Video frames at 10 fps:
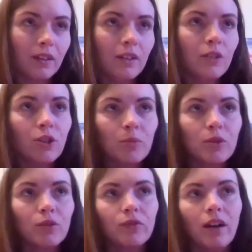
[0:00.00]
in
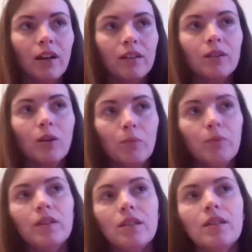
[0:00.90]
terms of other
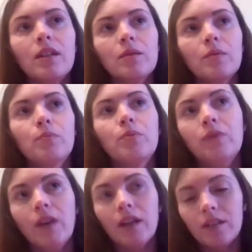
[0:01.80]
companies that
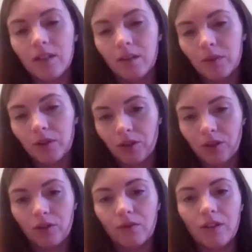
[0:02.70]
provide similar
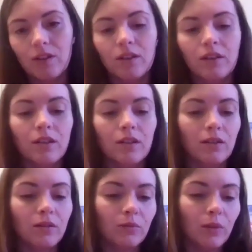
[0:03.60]
services,
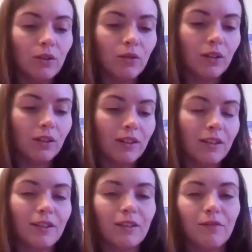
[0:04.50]
what do you think
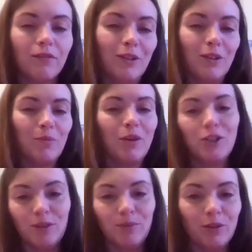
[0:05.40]
it's very
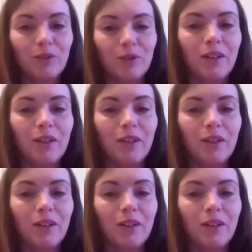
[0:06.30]
special about